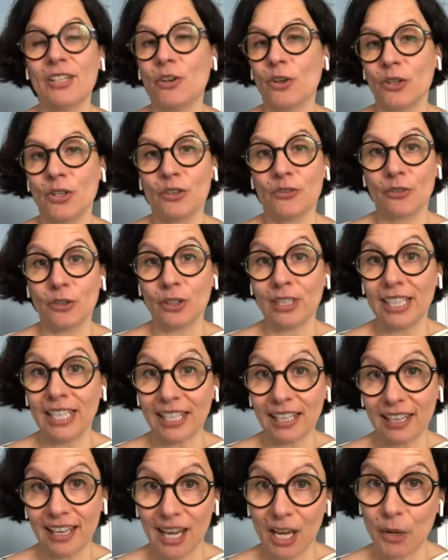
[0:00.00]
in order for
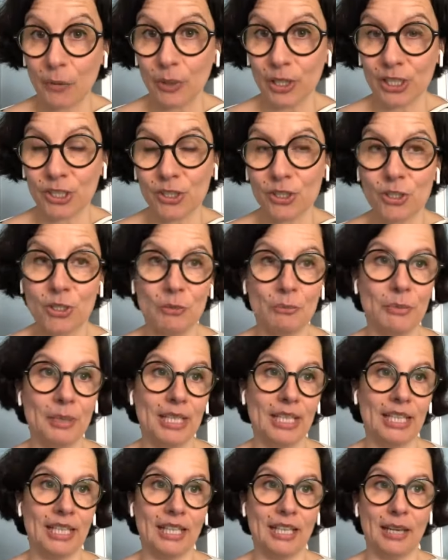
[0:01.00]
legal language to
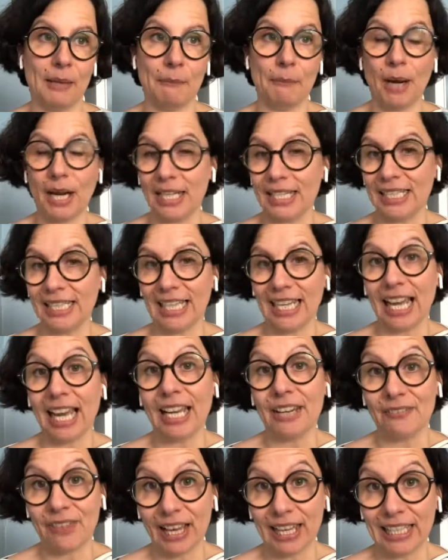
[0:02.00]
be binding
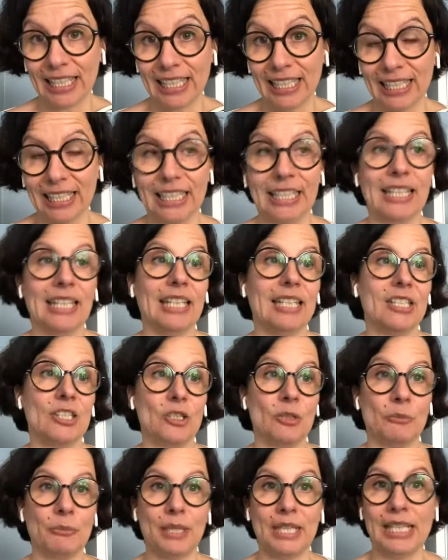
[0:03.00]
and valid, it needs
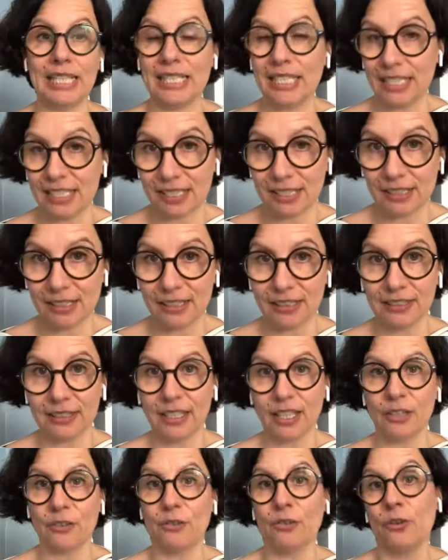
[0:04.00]
to be distant
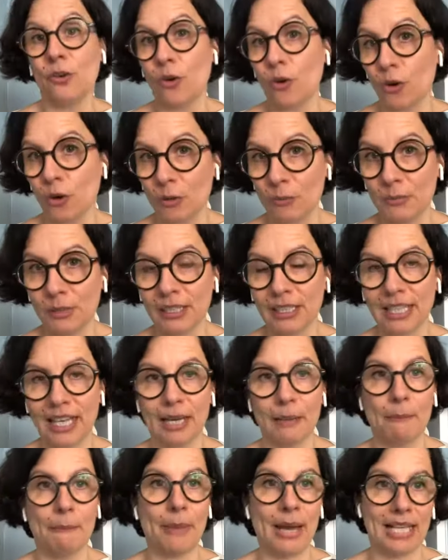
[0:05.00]
and formal
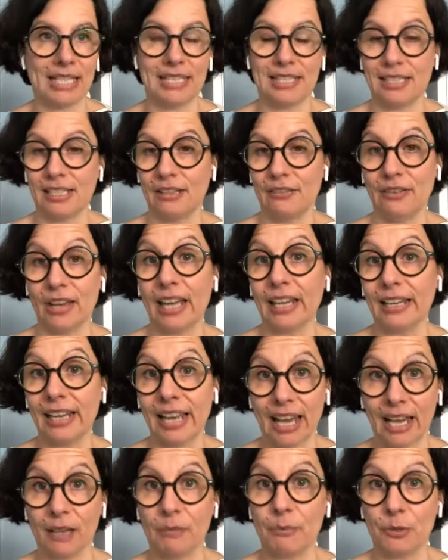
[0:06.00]
and passive and
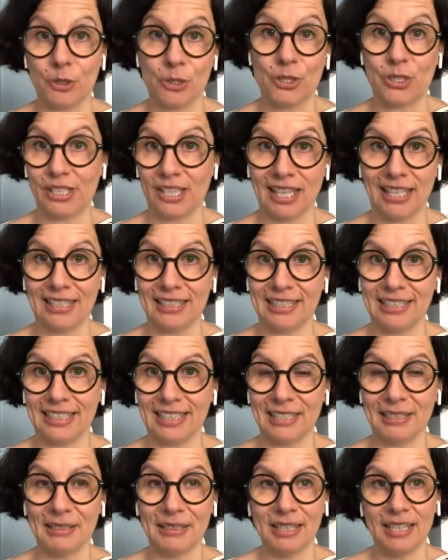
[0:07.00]
lack
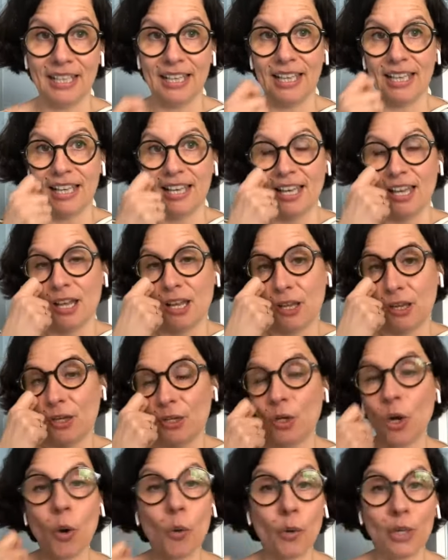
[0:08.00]
personality.
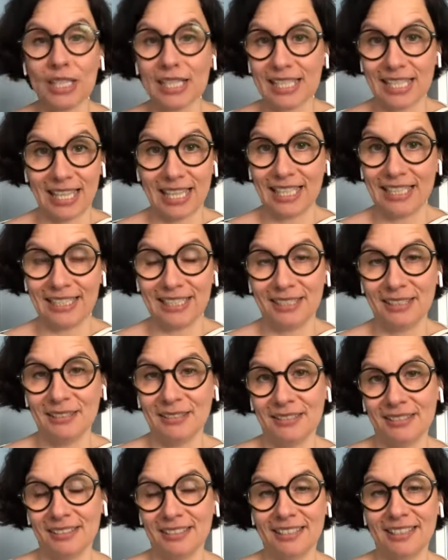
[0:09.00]
No one said
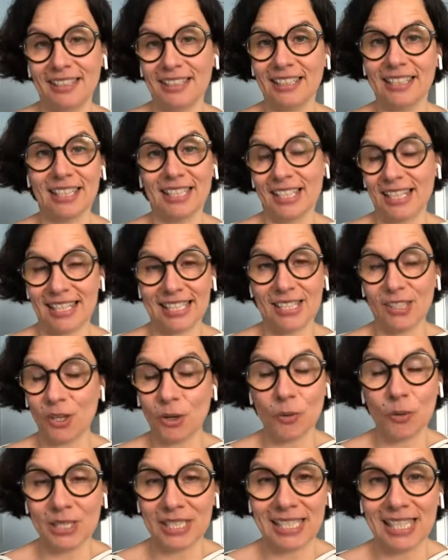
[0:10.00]

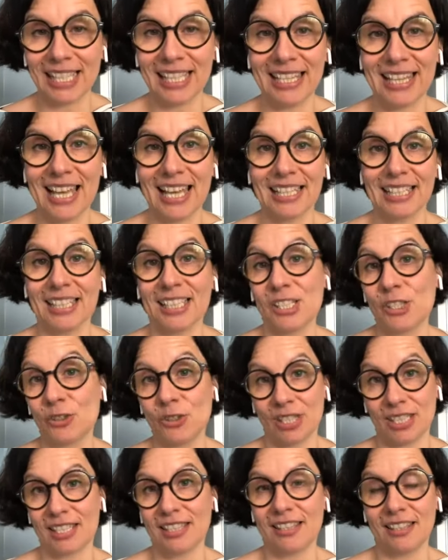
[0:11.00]
that. It's
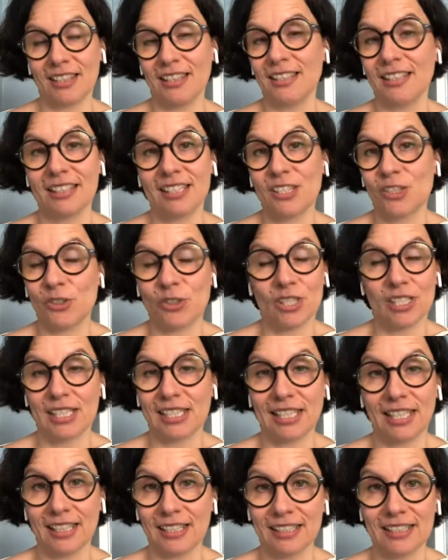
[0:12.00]

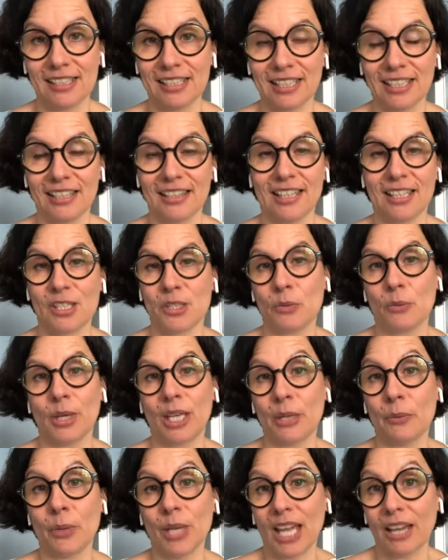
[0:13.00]
just legacy. That's the
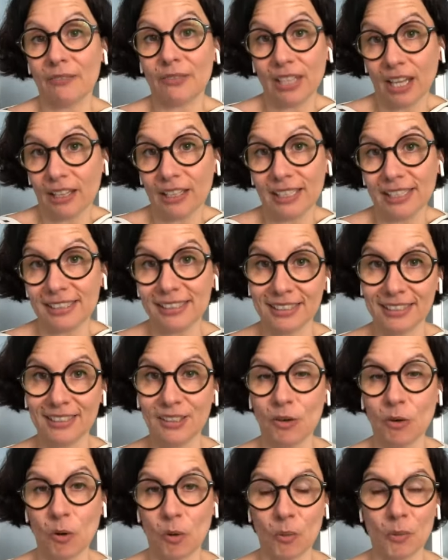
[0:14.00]
way we have done it
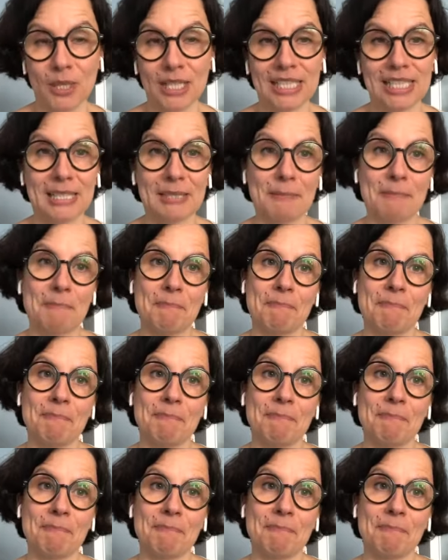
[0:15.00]
always.